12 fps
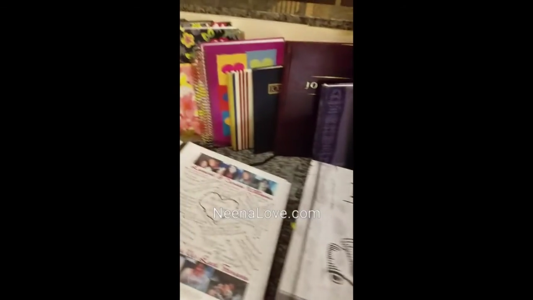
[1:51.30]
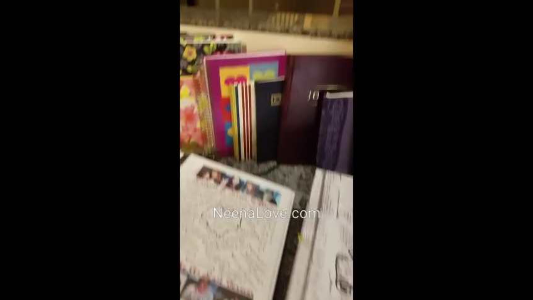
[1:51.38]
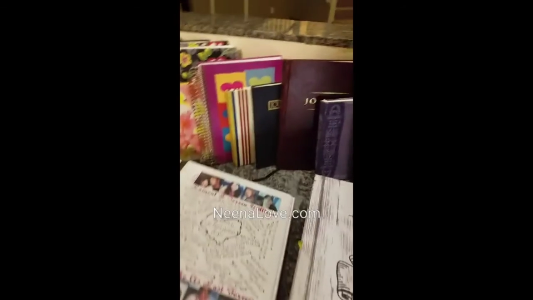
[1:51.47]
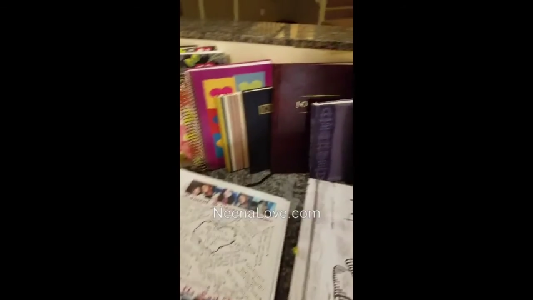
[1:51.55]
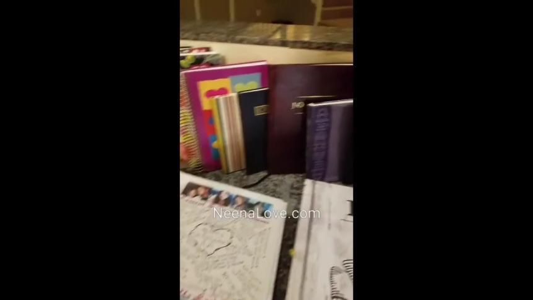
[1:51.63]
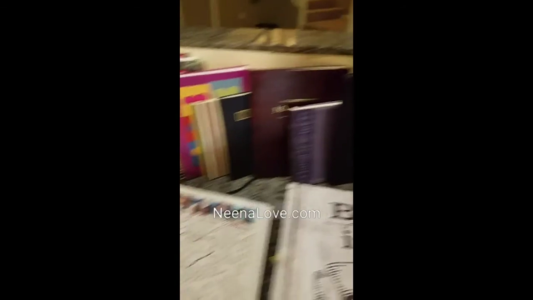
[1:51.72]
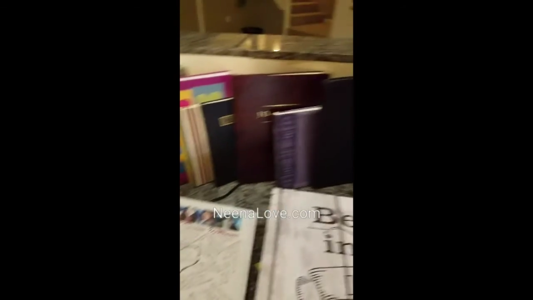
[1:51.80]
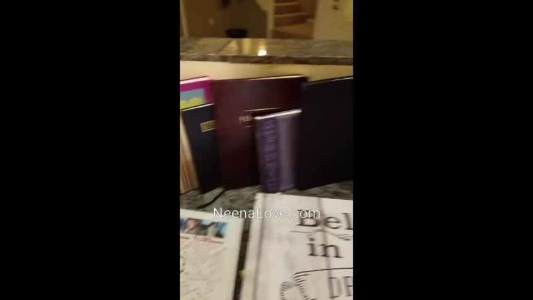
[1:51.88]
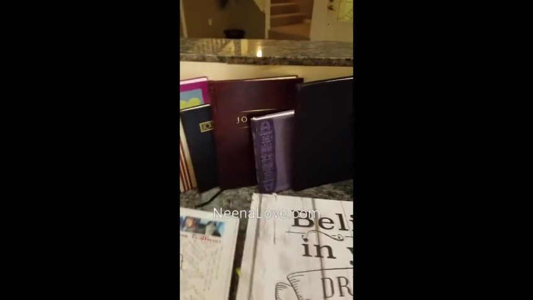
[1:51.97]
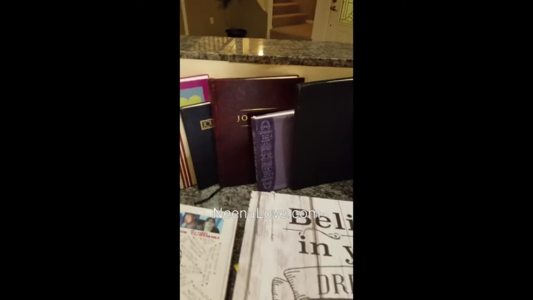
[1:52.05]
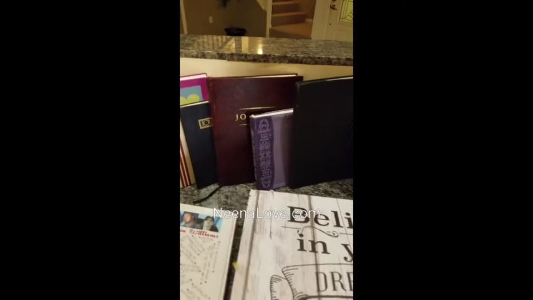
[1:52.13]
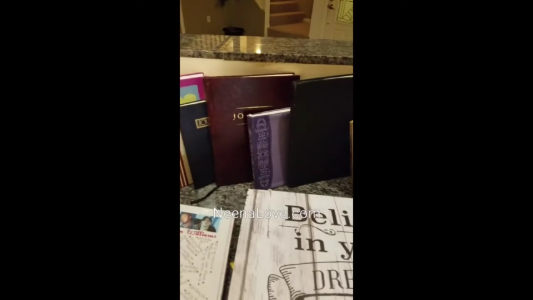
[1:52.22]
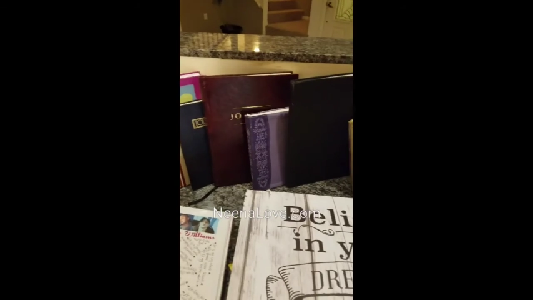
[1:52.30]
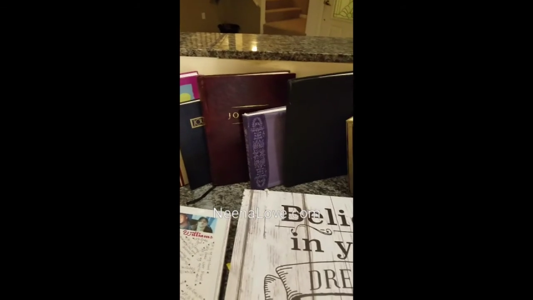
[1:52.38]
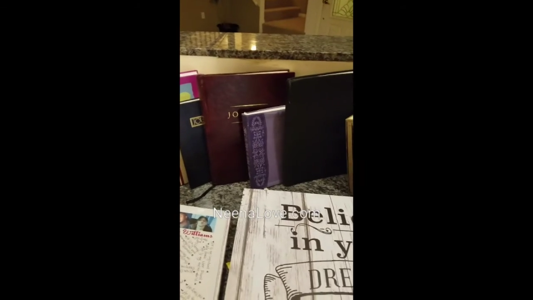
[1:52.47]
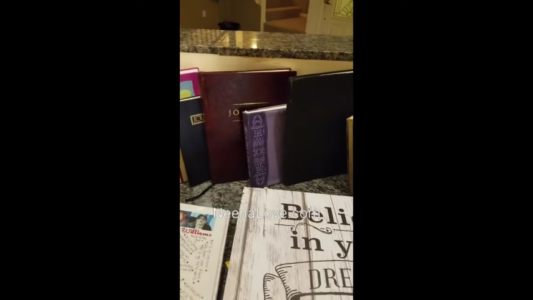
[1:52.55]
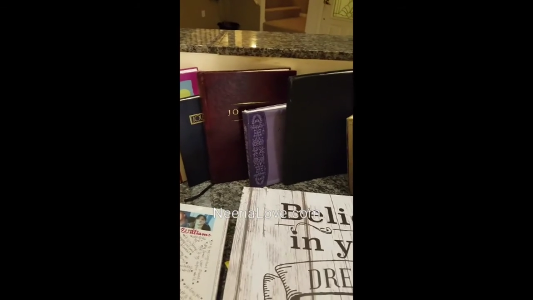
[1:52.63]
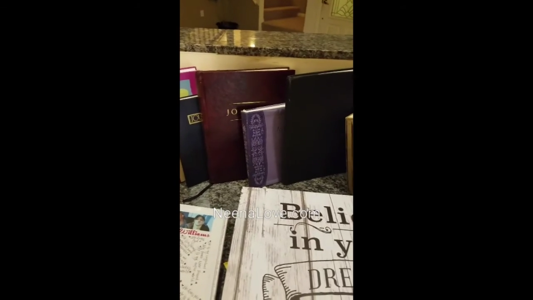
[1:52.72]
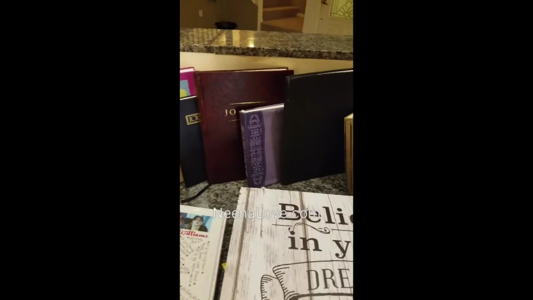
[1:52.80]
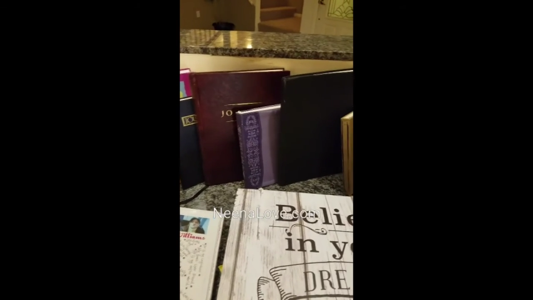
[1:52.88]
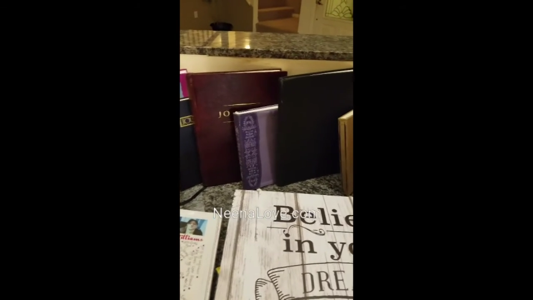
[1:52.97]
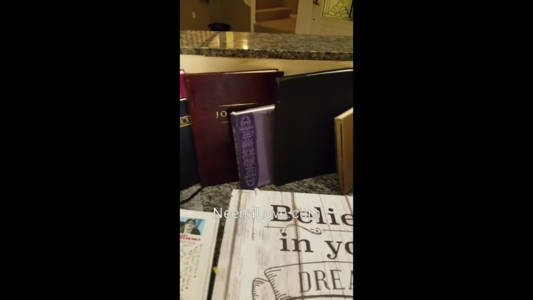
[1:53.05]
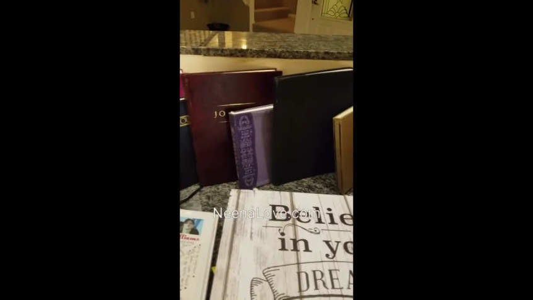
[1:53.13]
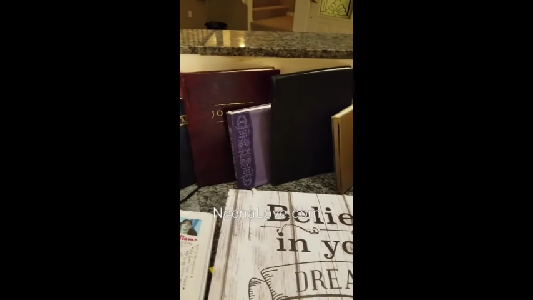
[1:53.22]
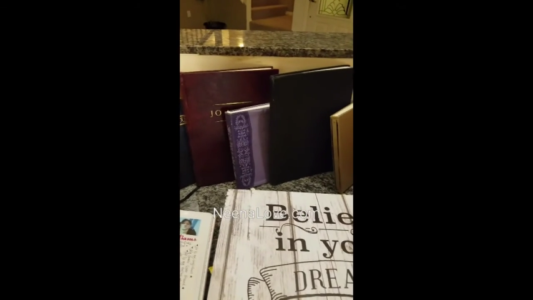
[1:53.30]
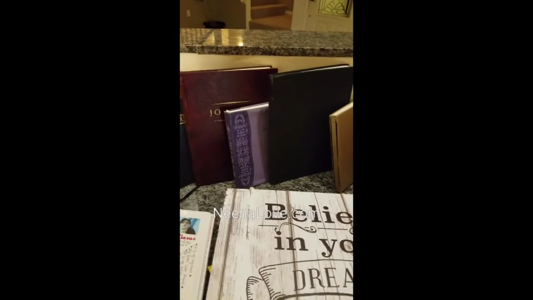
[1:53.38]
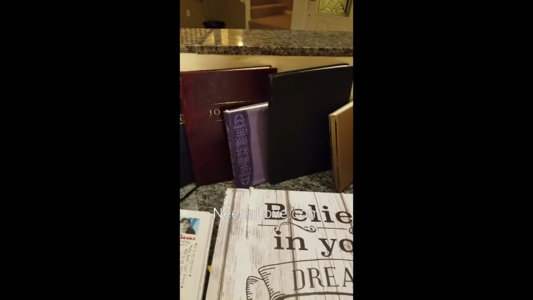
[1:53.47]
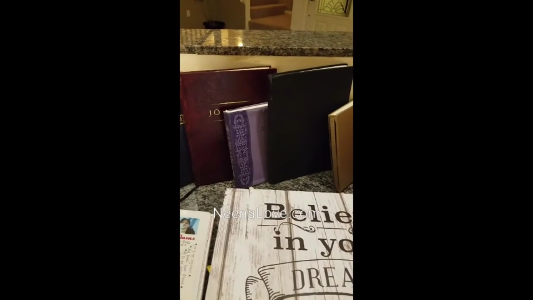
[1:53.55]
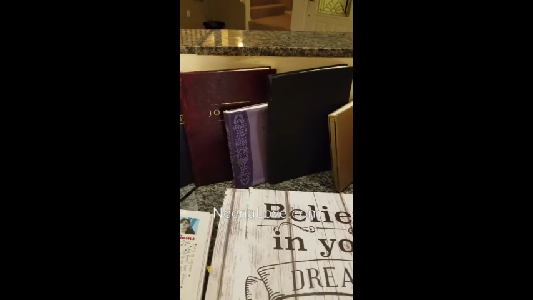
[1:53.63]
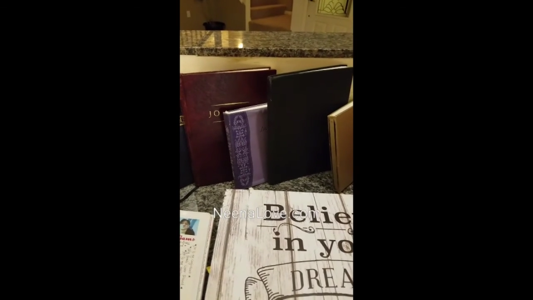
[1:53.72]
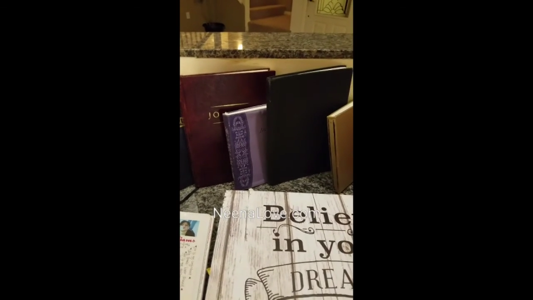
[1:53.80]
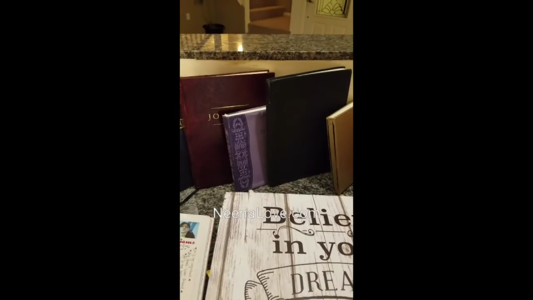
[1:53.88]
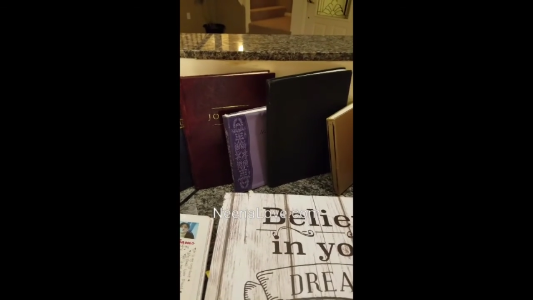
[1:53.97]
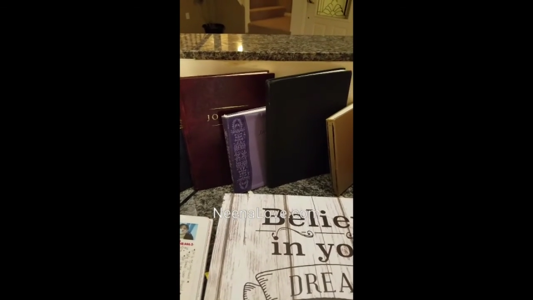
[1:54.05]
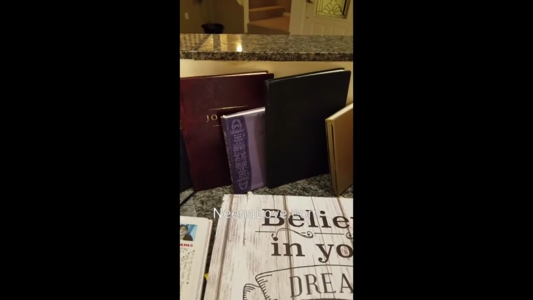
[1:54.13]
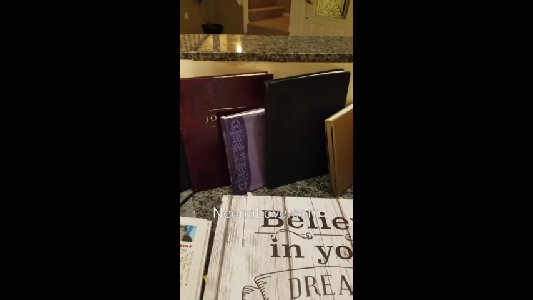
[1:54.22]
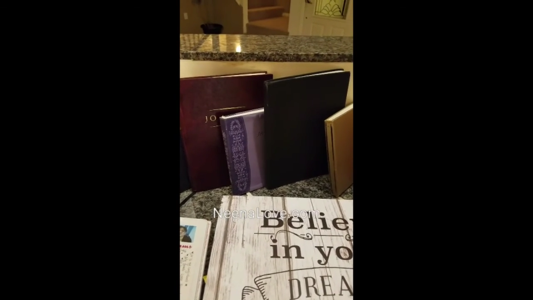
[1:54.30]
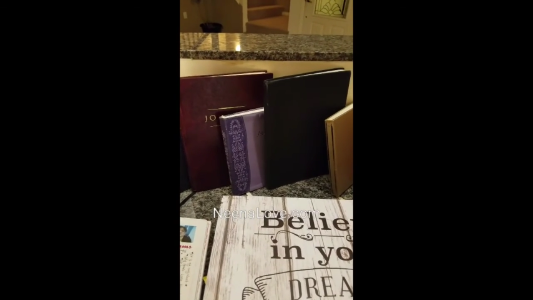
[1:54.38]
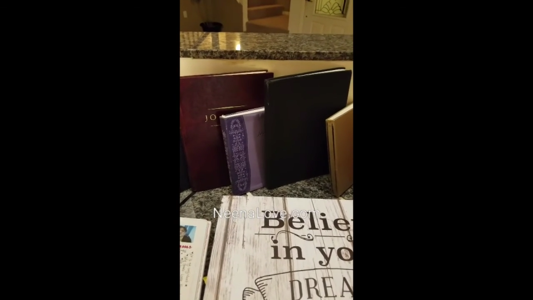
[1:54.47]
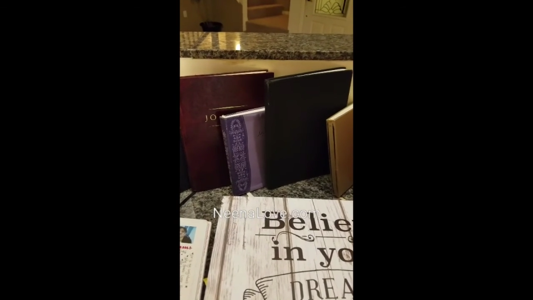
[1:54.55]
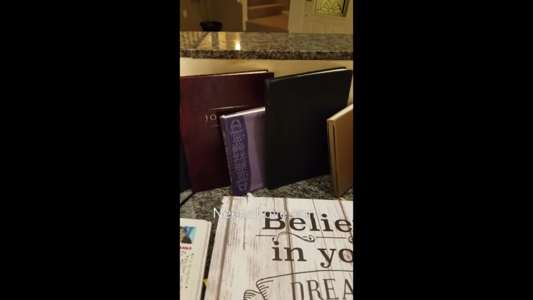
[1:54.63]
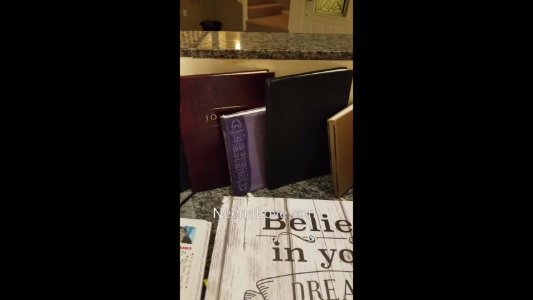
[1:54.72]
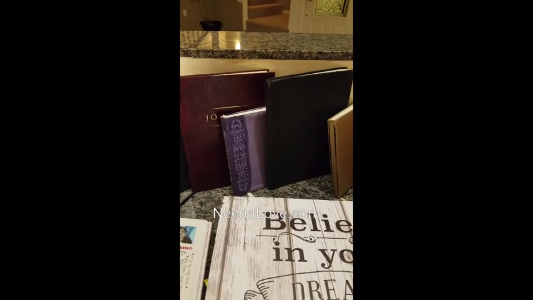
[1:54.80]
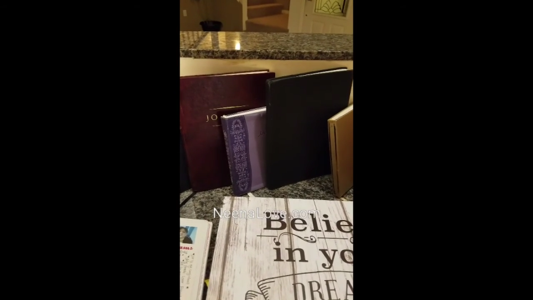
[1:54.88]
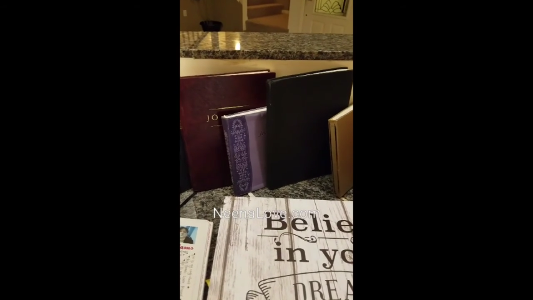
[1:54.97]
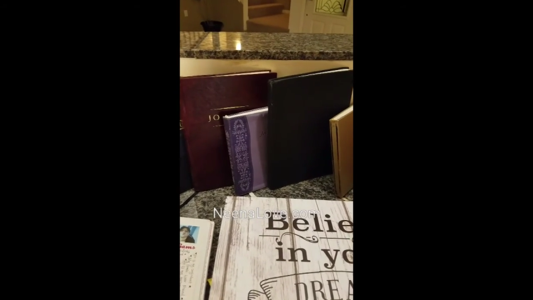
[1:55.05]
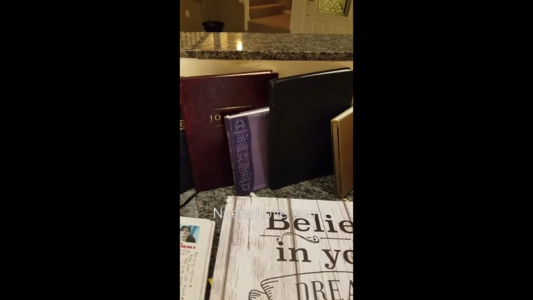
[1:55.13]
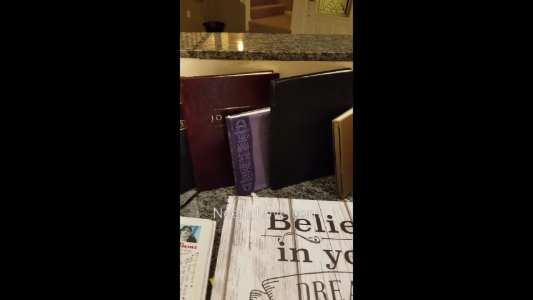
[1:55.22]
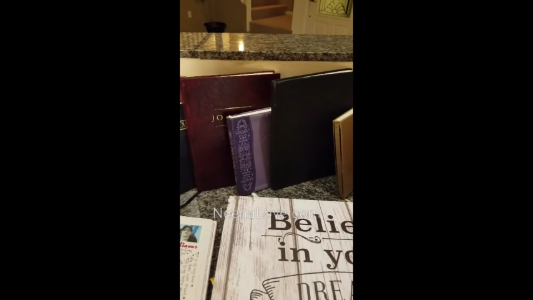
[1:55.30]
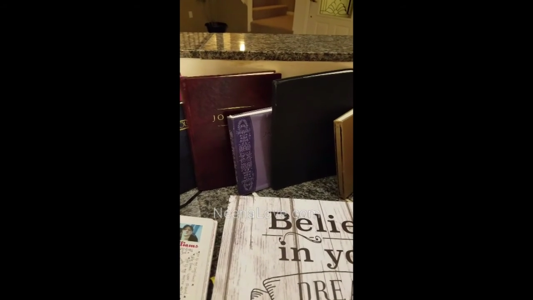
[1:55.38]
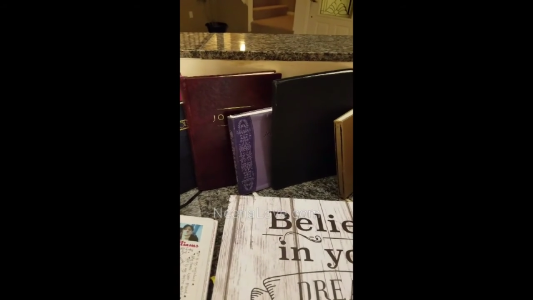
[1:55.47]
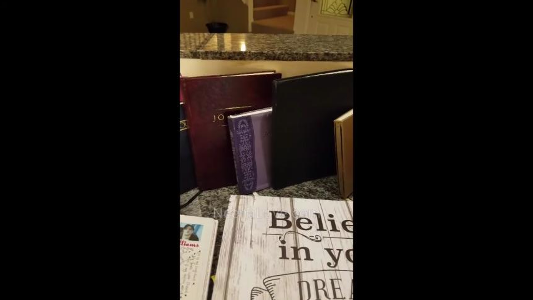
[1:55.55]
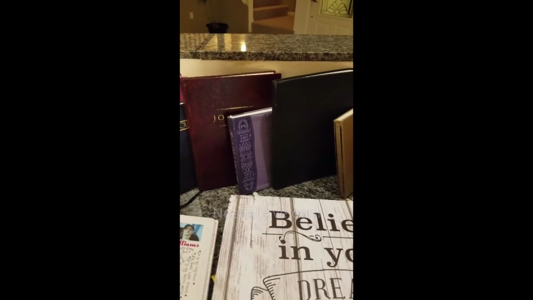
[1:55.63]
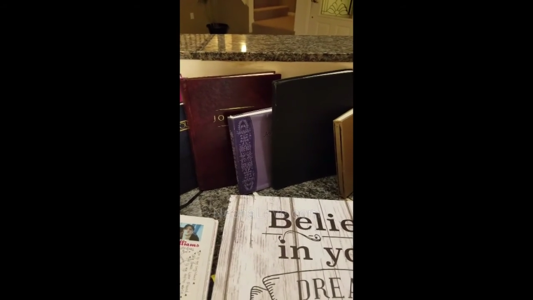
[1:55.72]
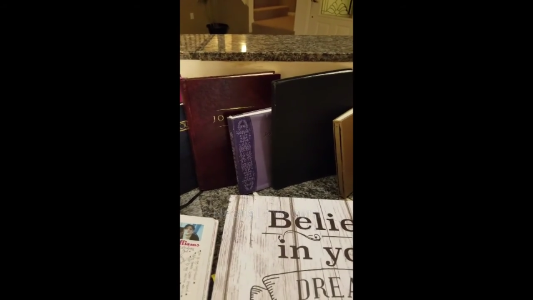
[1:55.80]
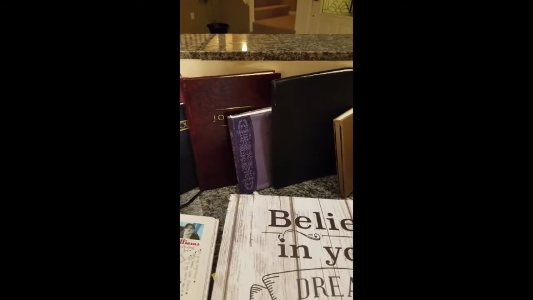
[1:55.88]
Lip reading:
Nobody's mouth can be seen.